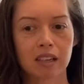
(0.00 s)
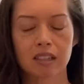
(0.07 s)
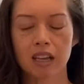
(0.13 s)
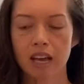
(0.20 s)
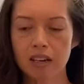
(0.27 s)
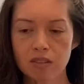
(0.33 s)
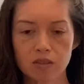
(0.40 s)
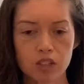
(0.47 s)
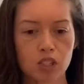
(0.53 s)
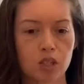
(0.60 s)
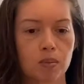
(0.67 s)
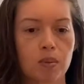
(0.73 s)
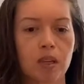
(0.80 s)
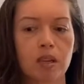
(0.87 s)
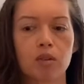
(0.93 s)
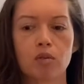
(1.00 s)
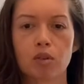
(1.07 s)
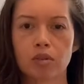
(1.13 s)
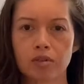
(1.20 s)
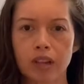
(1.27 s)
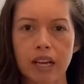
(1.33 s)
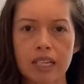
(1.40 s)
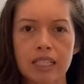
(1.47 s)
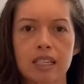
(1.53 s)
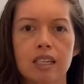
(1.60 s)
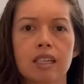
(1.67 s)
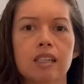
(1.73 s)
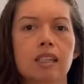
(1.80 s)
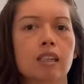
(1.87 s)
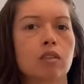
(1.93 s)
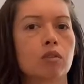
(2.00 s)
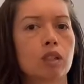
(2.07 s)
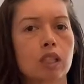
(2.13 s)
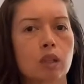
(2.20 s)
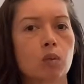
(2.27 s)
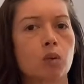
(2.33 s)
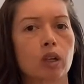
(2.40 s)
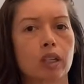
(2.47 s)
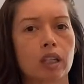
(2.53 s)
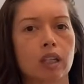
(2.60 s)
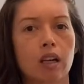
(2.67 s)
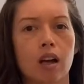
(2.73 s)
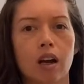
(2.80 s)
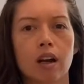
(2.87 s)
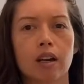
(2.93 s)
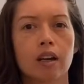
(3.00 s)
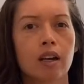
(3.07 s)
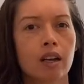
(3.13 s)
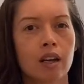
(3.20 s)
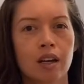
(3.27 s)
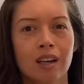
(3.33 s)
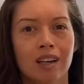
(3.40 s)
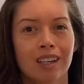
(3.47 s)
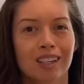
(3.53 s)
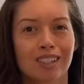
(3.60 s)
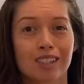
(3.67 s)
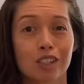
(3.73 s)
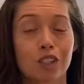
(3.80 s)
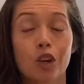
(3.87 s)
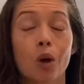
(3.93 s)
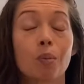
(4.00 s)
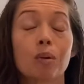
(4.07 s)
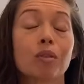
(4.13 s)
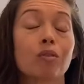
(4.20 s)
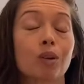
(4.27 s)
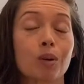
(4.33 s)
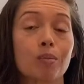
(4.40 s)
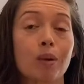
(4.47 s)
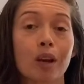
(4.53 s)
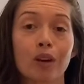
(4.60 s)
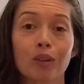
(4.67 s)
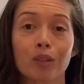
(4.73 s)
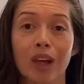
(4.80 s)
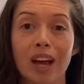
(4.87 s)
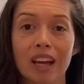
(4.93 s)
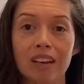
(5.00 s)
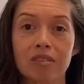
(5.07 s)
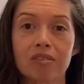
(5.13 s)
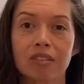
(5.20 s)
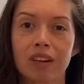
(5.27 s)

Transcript: kind of just been reflecting and really working on just hoping for a better life.